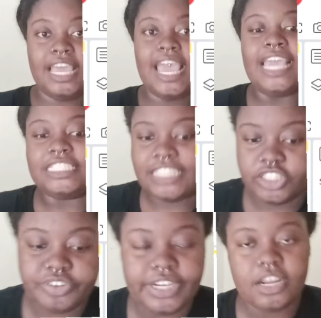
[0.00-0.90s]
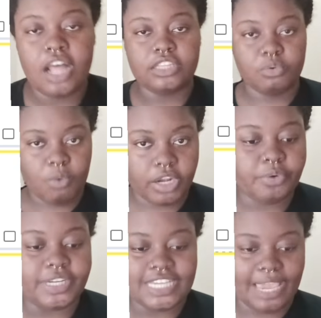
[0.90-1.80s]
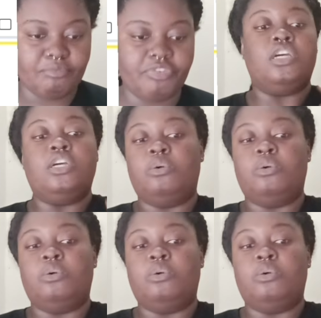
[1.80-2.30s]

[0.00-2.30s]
it's a trend on the 1-hour time frame.